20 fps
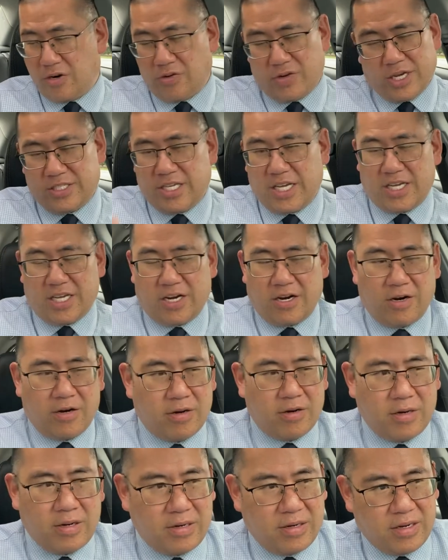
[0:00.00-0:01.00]
"Okay, take care,
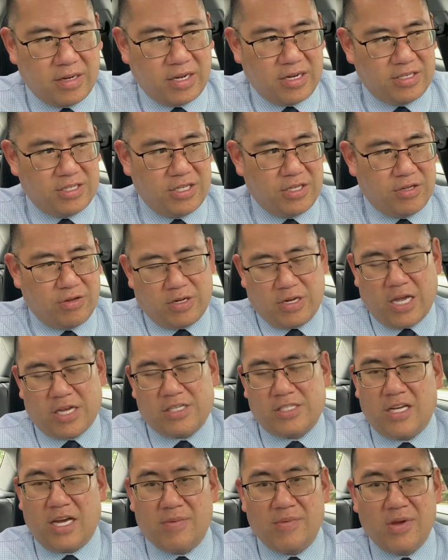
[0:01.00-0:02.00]
and see you
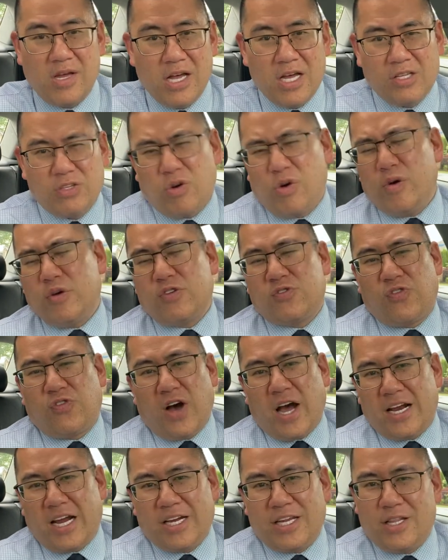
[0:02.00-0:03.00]
next time." So it was
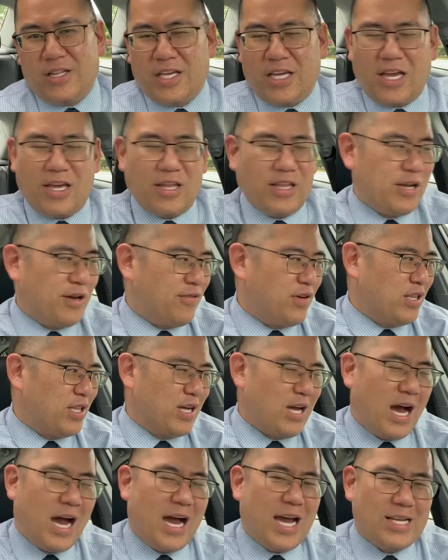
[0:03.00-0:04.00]
fine. I didn't think anything of it. The
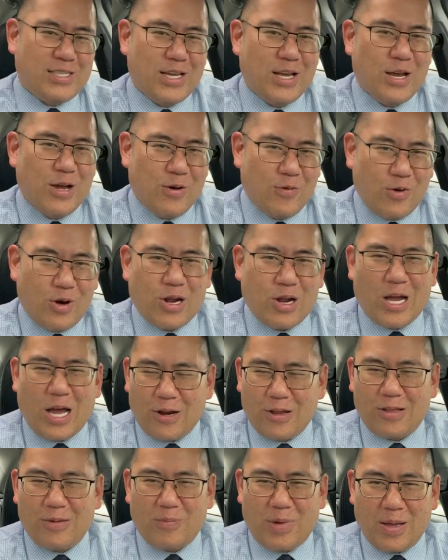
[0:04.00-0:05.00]
guys were
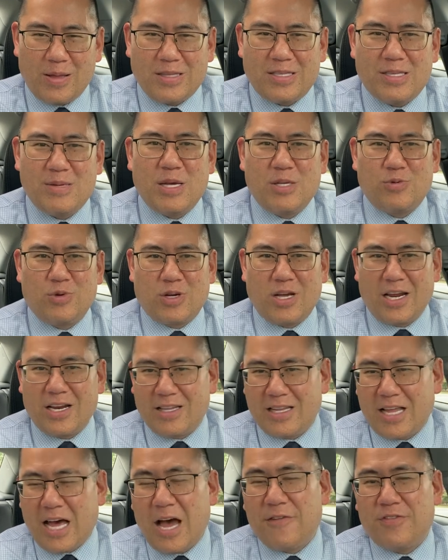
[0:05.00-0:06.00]
my teammates were kind
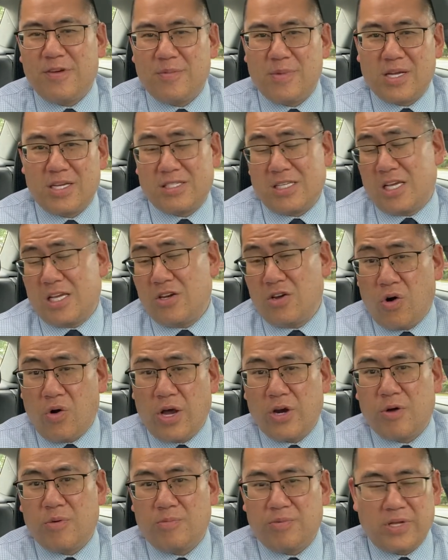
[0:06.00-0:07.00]
of laughing because they know
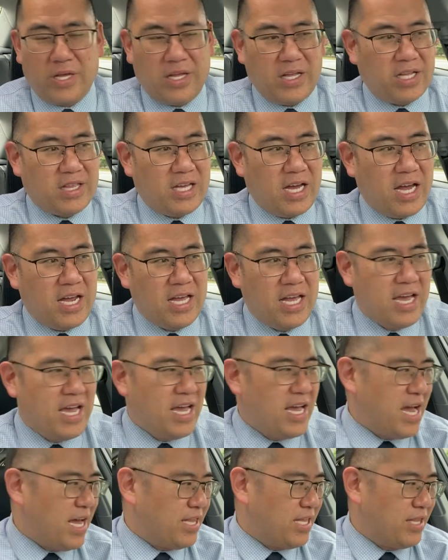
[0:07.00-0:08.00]
I don't play like that.
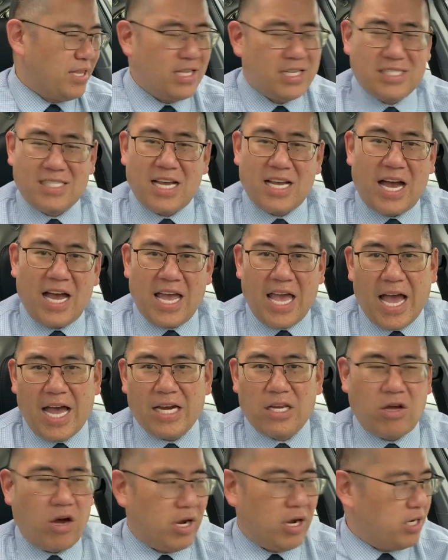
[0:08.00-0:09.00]
And then this guy
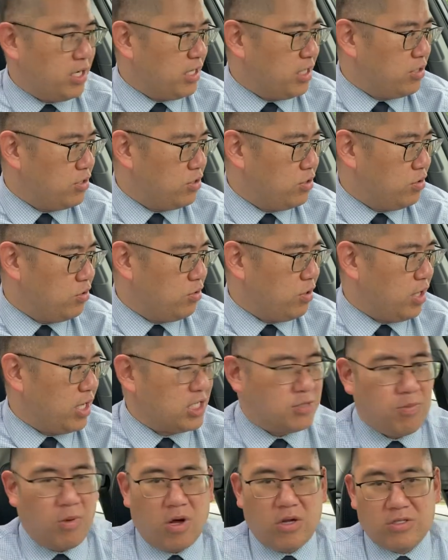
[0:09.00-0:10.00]
had gotten into a
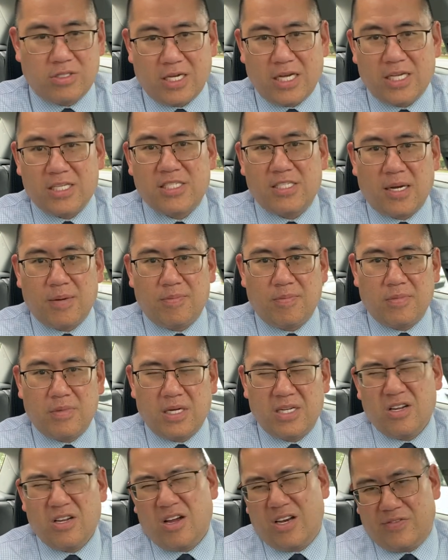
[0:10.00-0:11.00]
small dust-up,
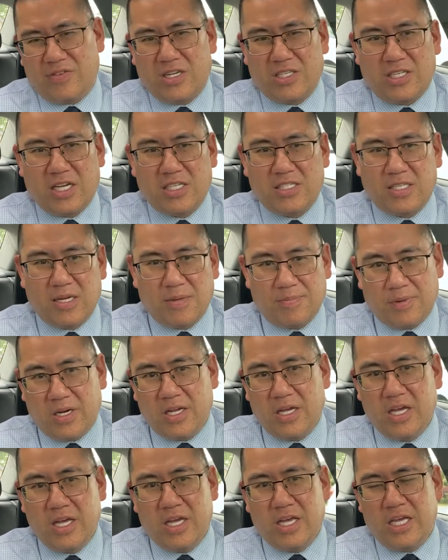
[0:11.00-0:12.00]
not even a dust-up, but
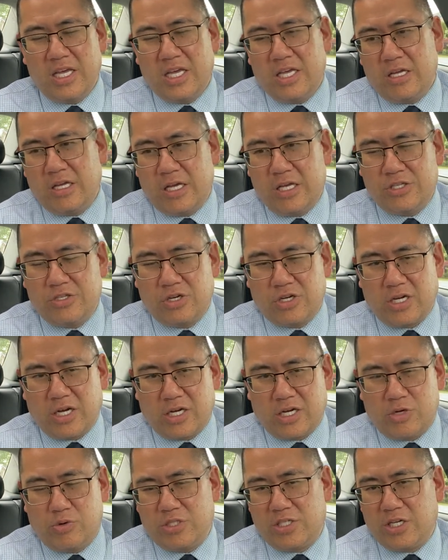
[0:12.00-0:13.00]
he took a
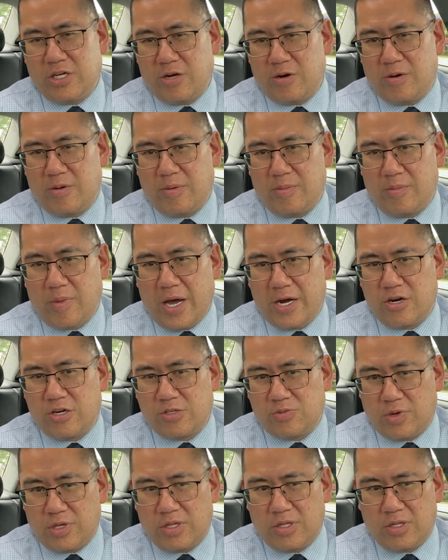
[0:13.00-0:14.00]
coincidental
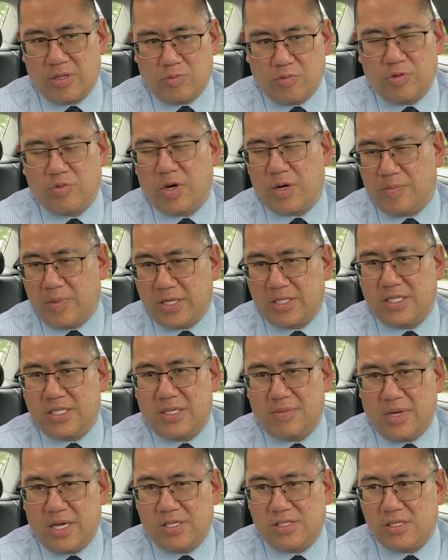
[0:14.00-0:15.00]
minors with one of my
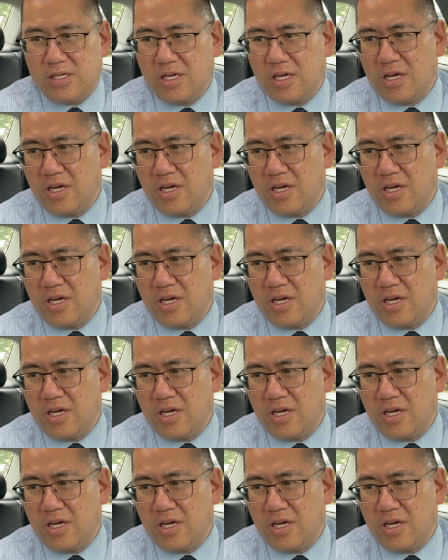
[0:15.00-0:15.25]
teammates